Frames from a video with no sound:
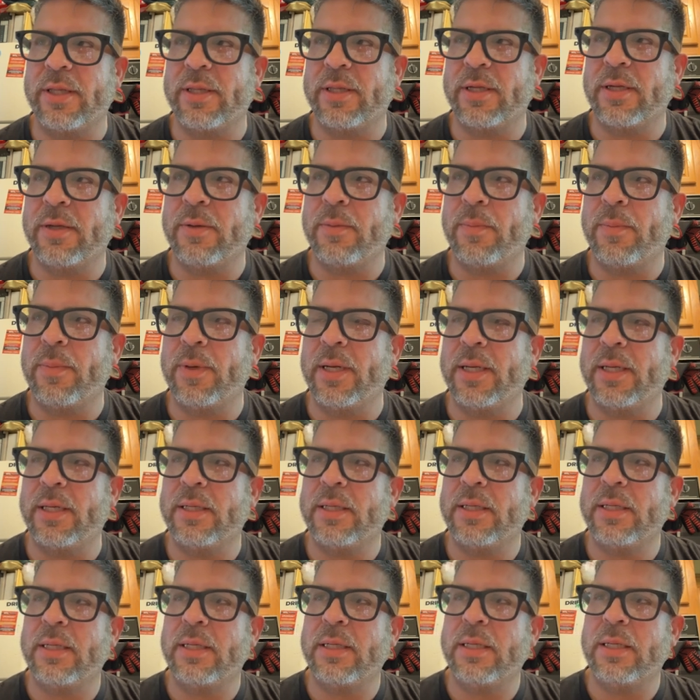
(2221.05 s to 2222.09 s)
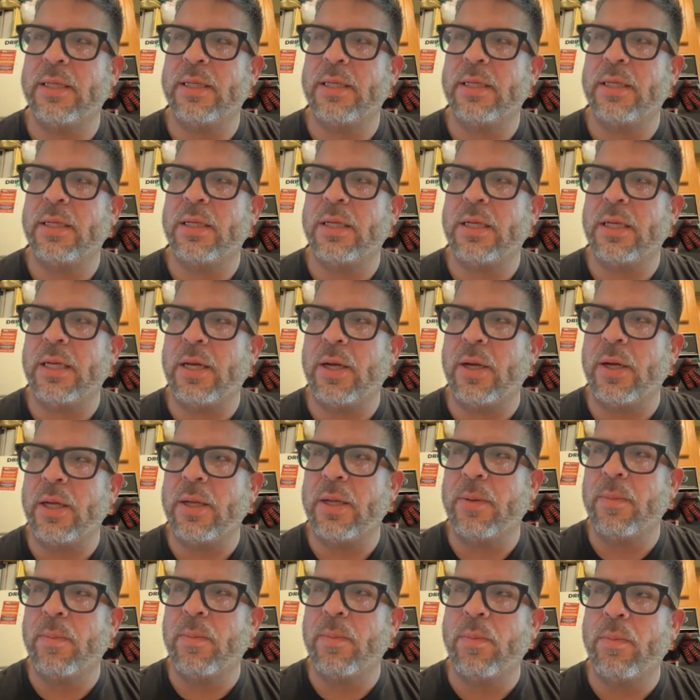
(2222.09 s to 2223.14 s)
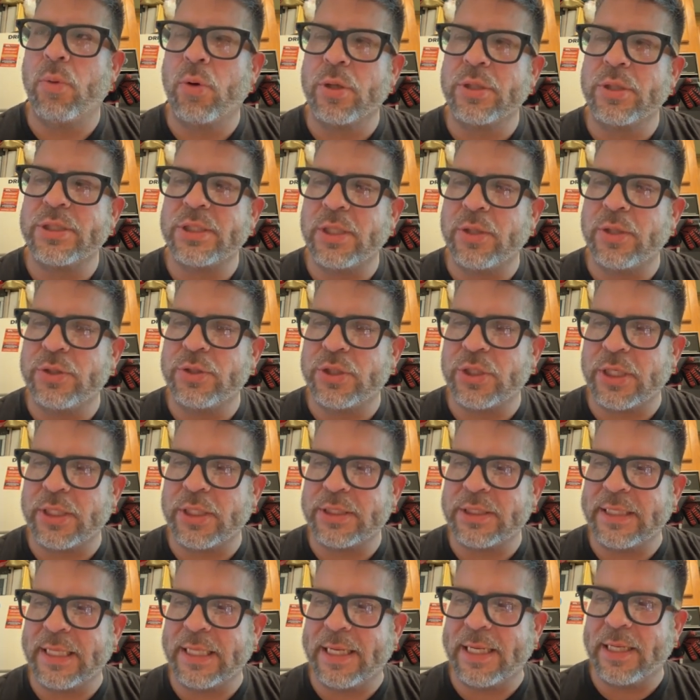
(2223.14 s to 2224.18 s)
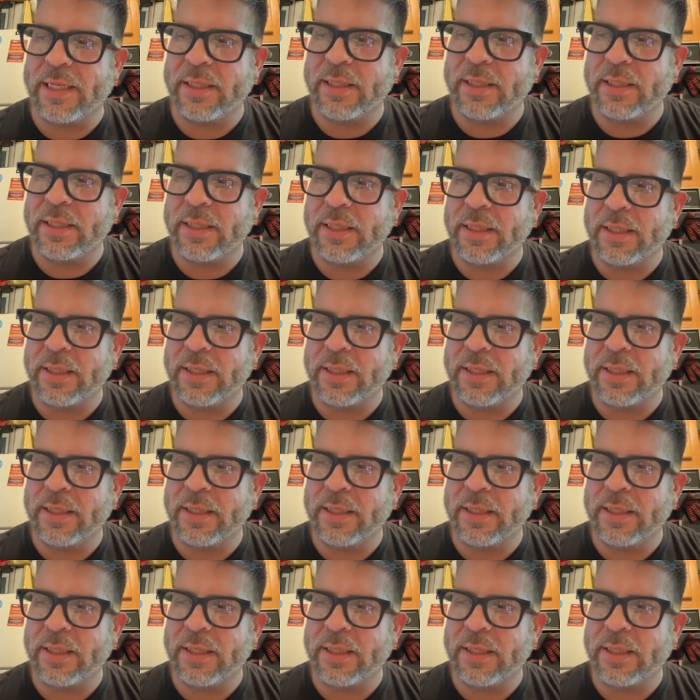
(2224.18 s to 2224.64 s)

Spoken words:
or anything, but more so just that